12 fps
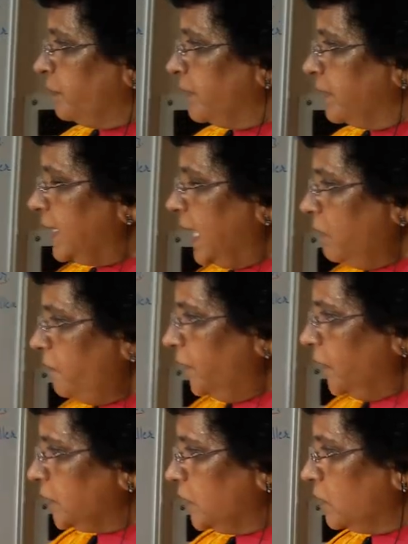Now
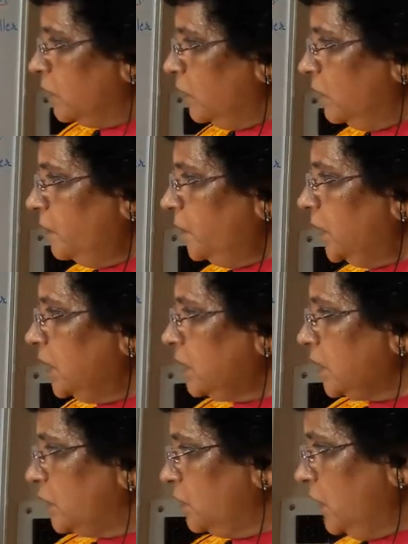for your
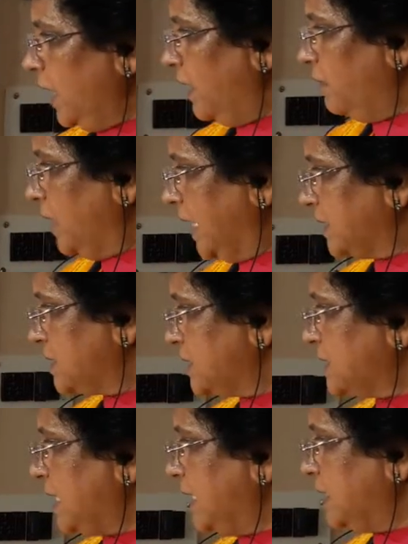homework, you have
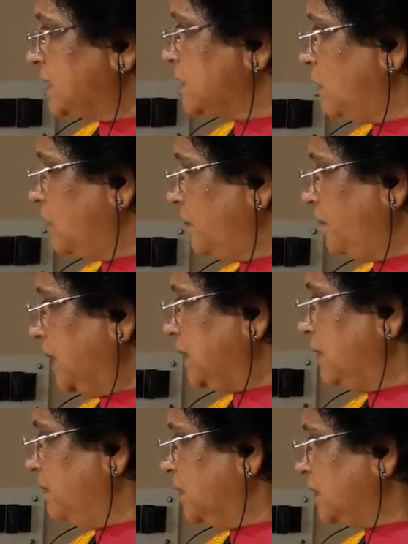exercise on
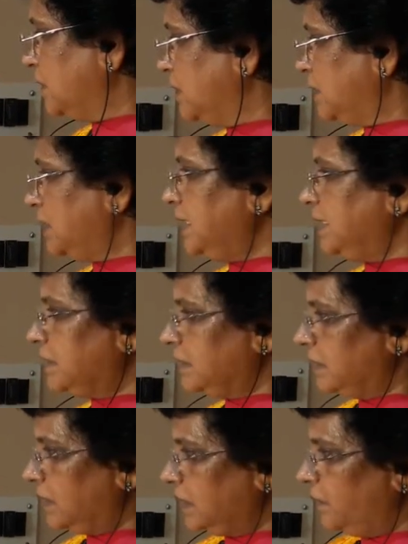page number 30 and
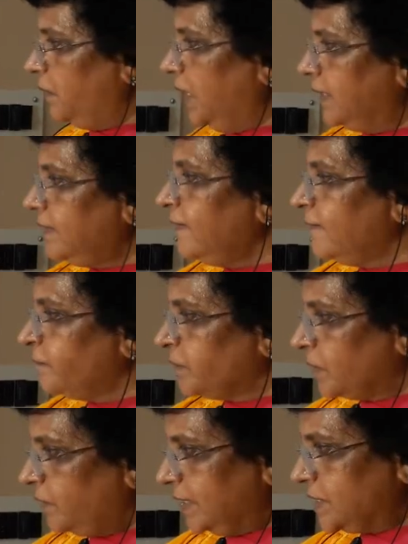31,
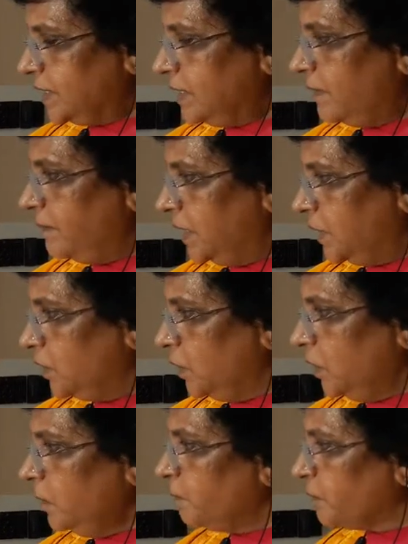question number
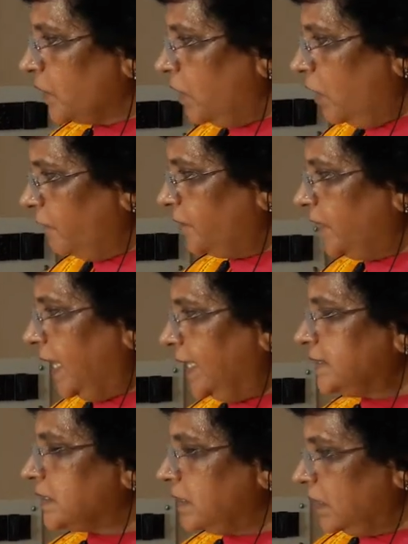2 of
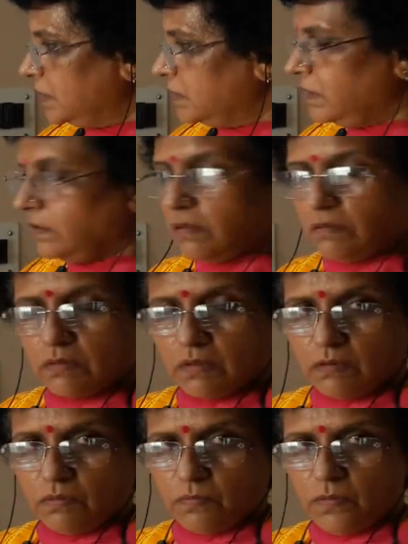that
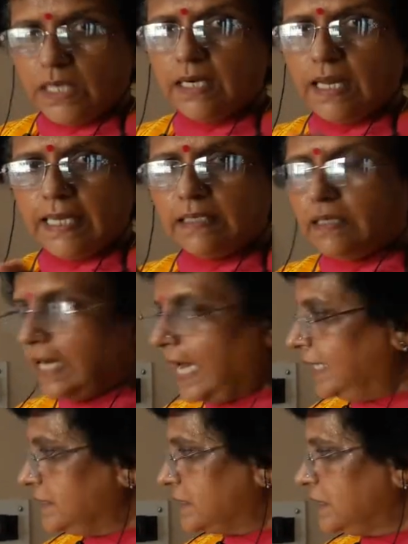one-liner
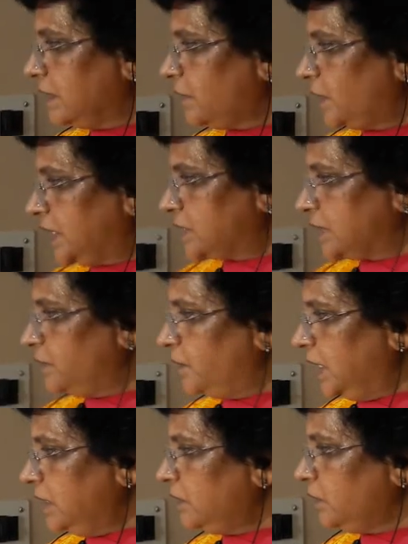answer, question
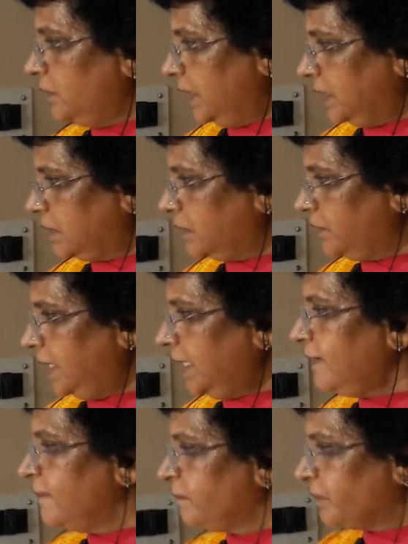1, 2 and
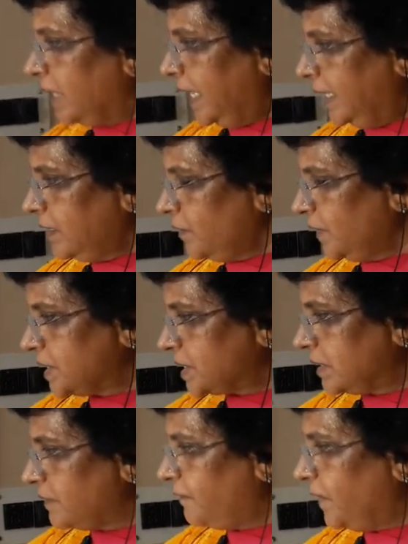3, and
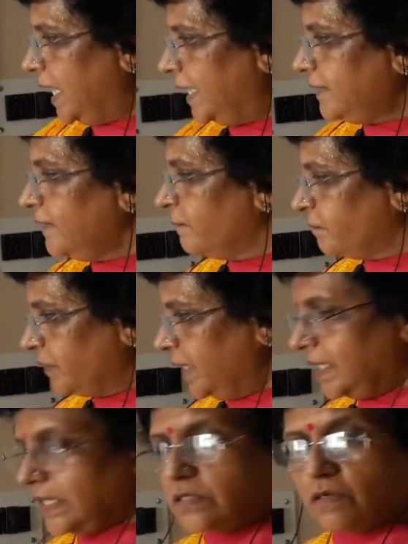question 5,
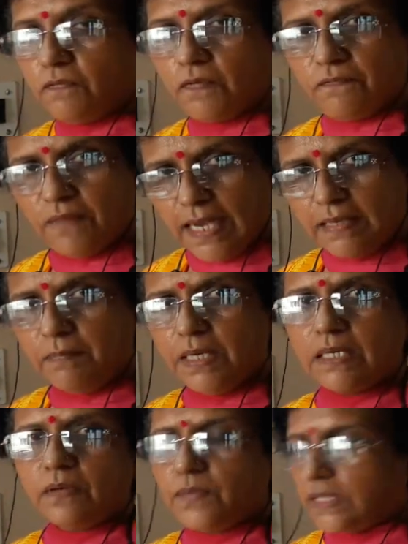that is of a
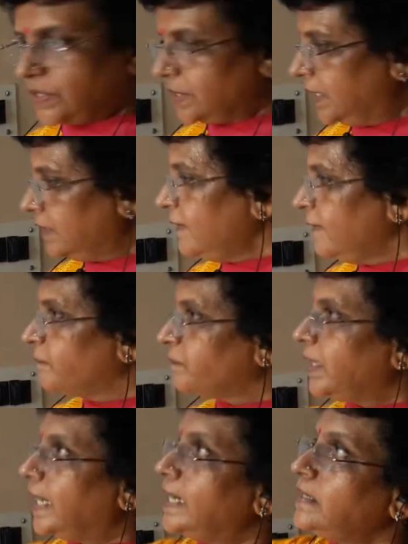5-mark question,
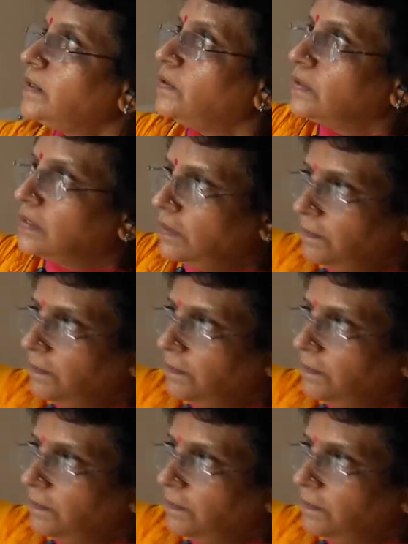that the